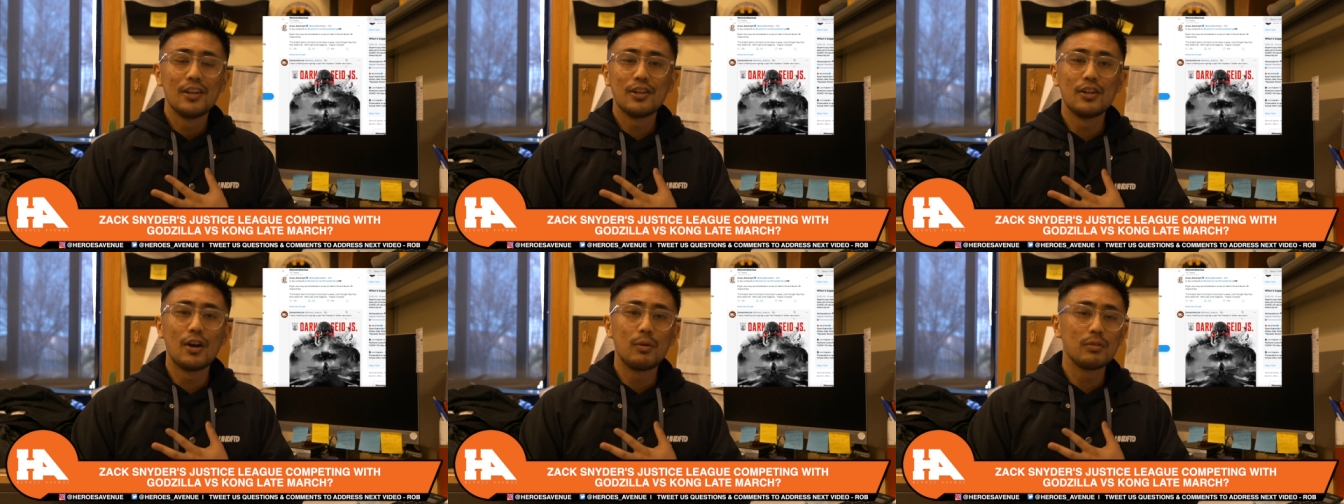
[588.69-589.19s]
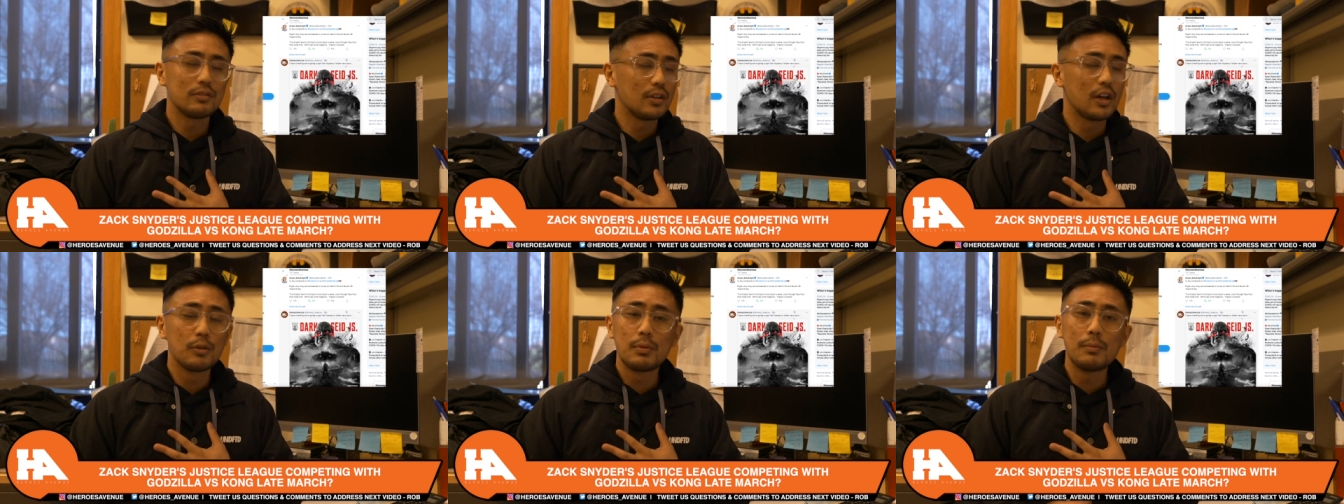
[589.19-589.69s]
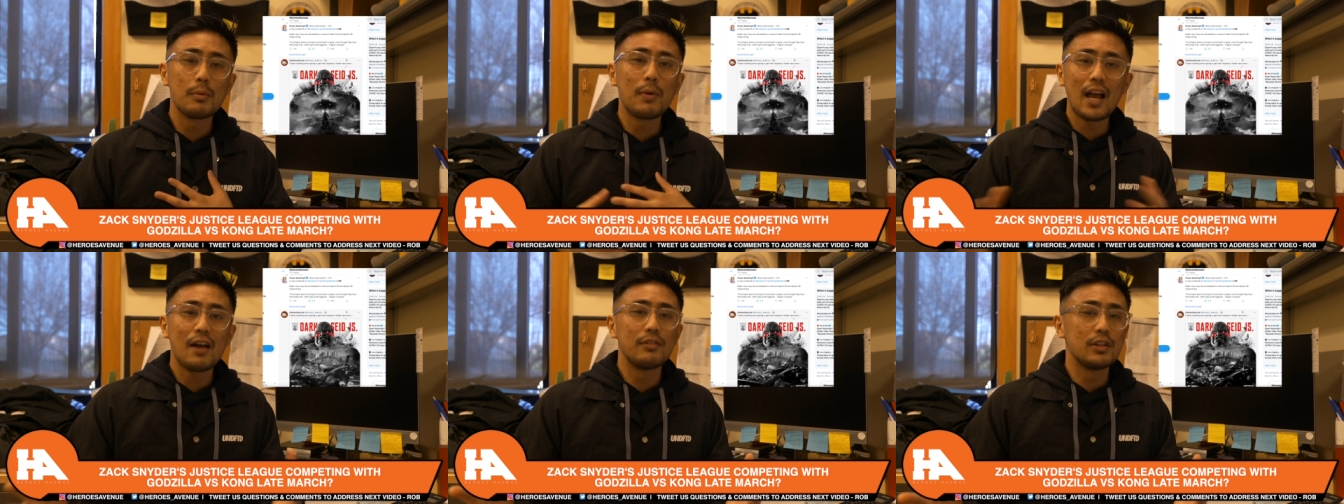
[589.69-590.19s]
You know, other people
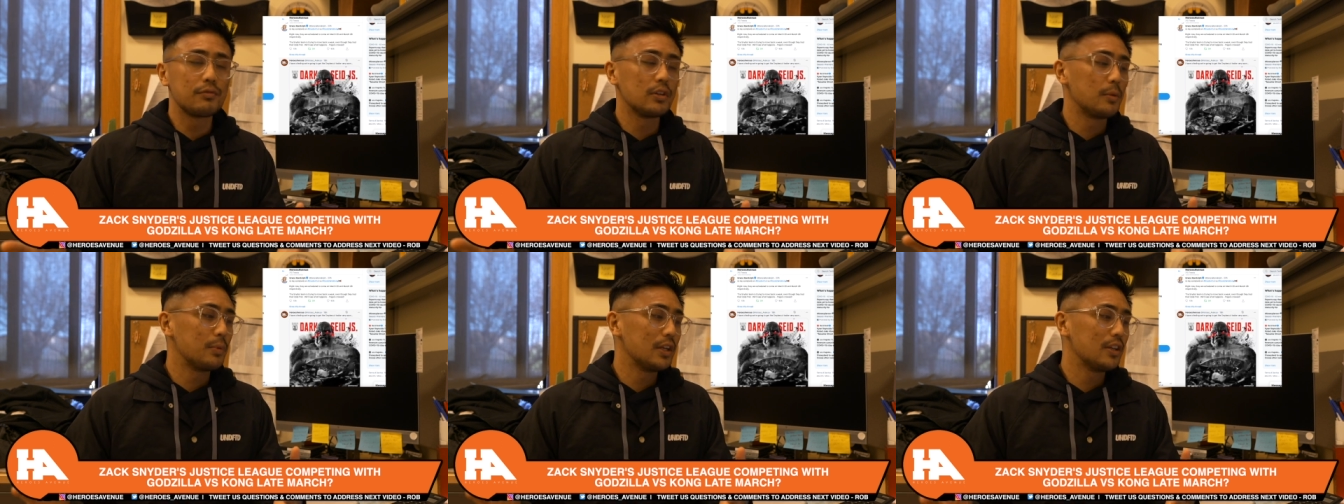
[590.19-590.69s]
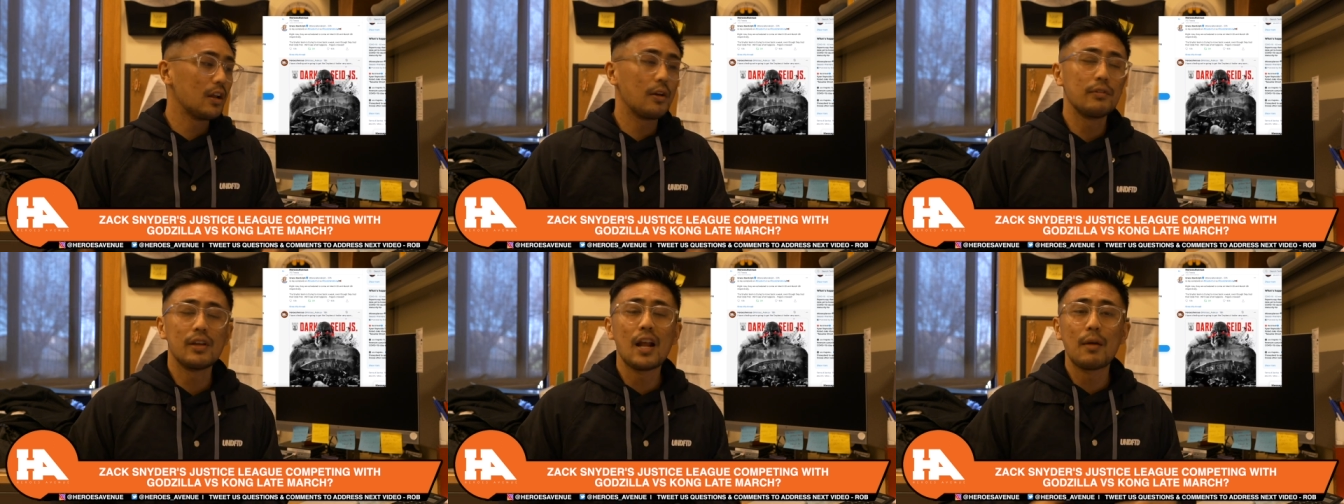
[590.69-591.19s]
might have a different opinion of it.